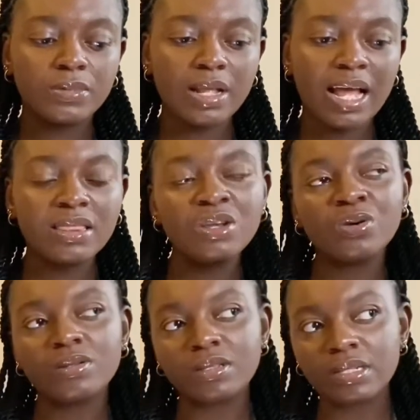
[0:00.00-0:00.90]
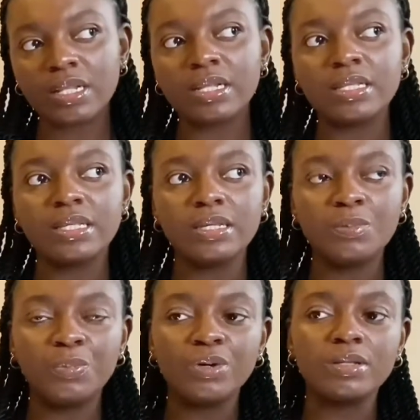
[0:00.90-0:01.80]
I think consistency,
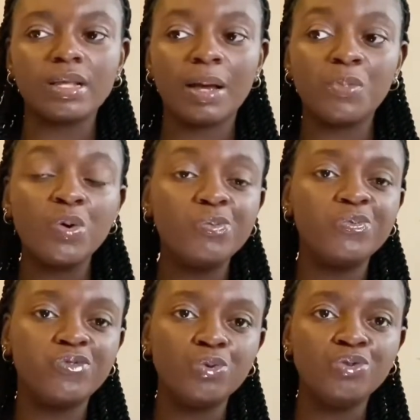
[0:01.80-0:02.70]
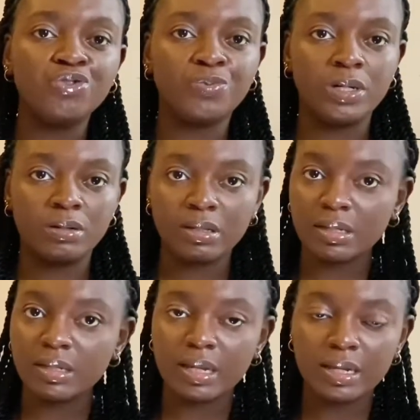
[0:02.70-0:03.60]
but I'm hopeful to be
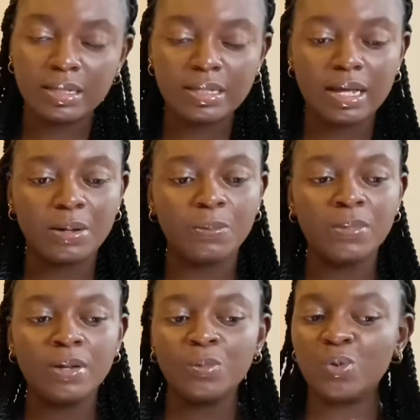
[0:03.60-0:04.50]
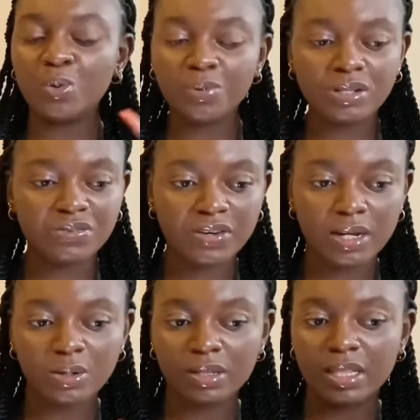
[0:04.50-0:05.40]
consistent. I'm hoping to
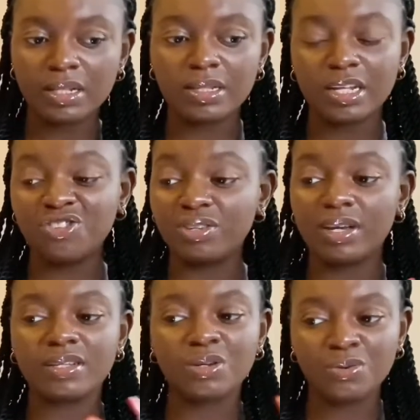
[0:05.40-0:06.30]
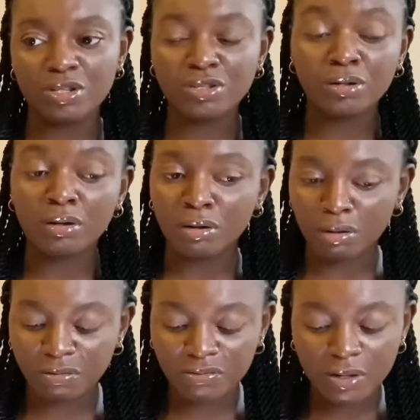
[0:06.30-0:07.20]
find content that you guys are going to
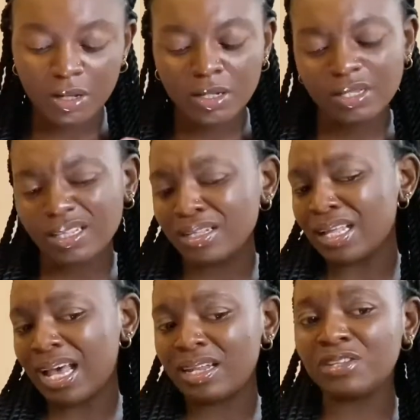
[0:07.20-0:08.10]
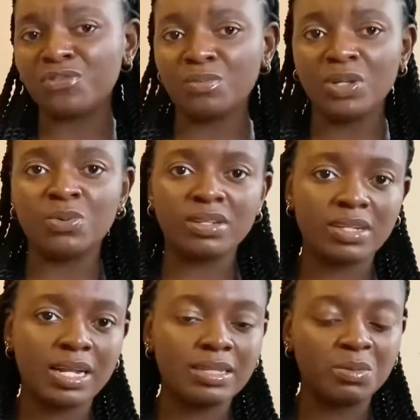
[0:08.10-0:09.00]
love. So I think the hardest for me was
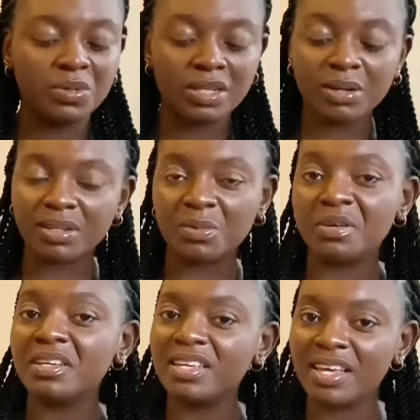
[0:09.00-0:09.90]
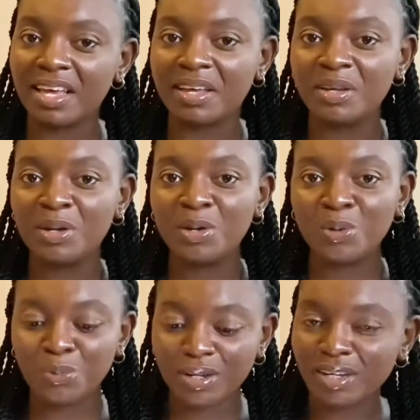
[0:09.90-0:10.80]
starting, but now that we're here,
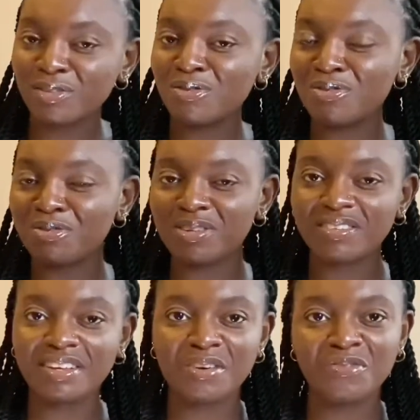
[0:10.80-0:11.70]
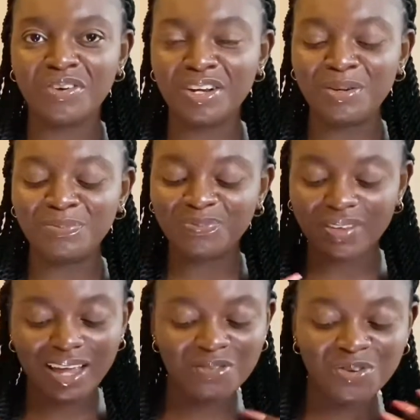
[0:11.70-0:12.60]
we can cross
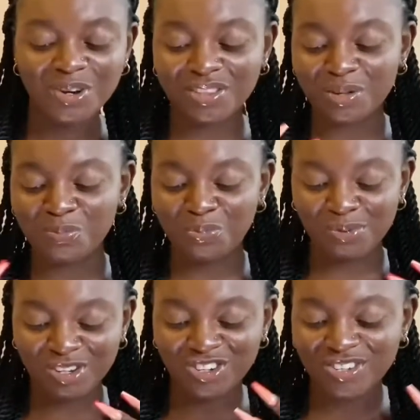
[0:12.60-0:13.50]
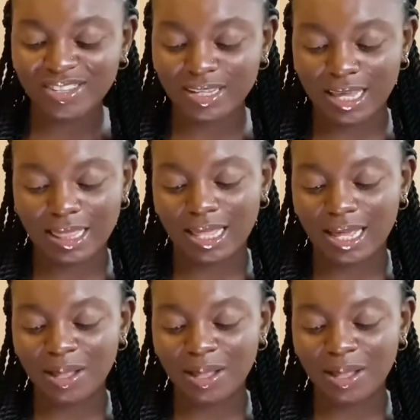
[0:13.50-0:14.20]
every other bridge together.